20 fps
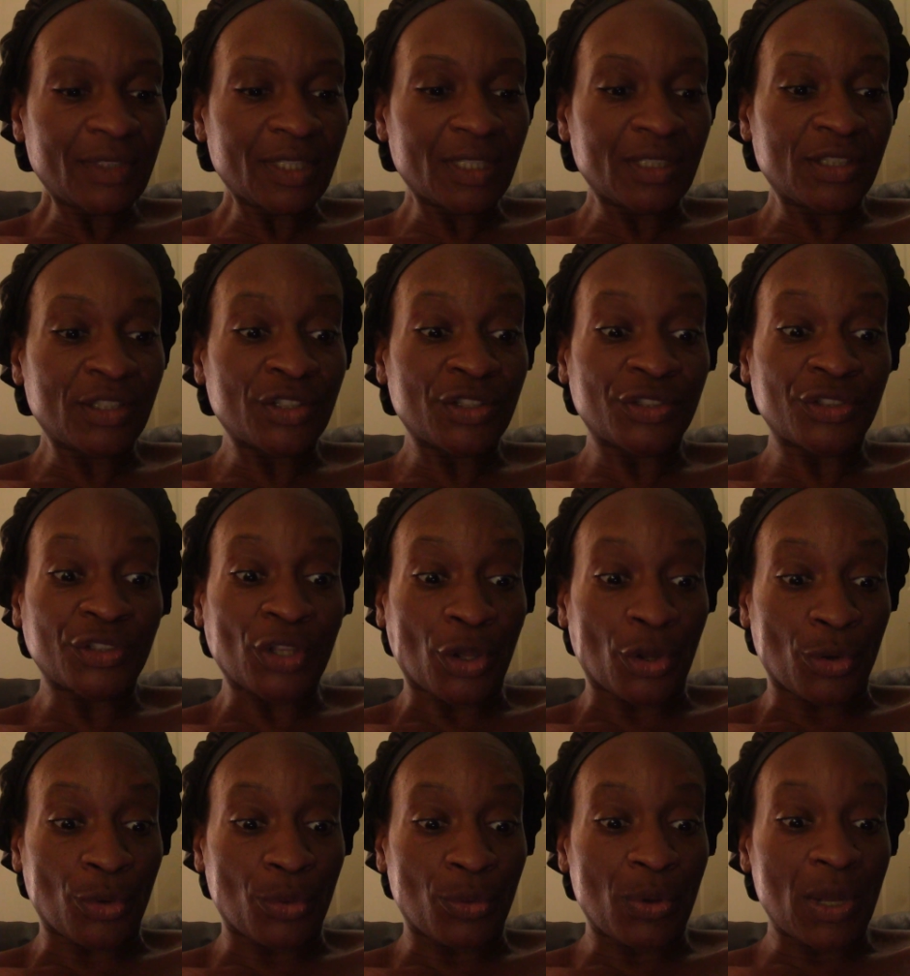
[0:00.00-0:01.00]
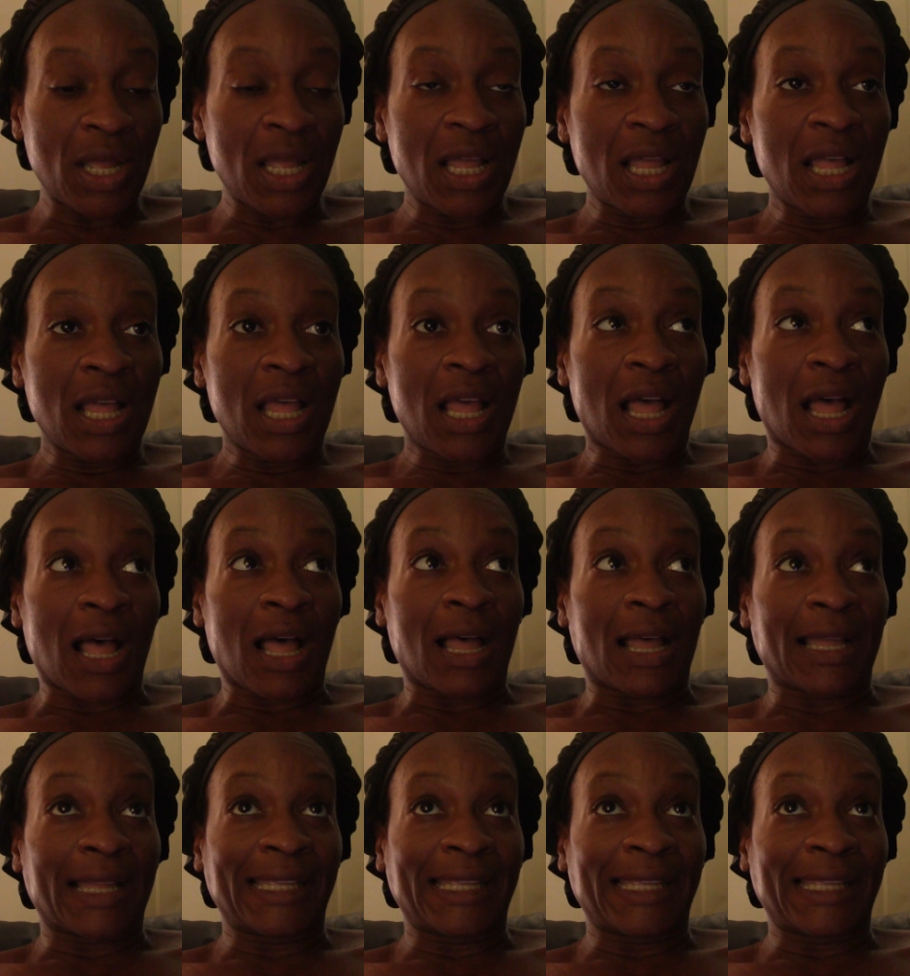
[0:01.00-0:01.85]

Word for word: So uh,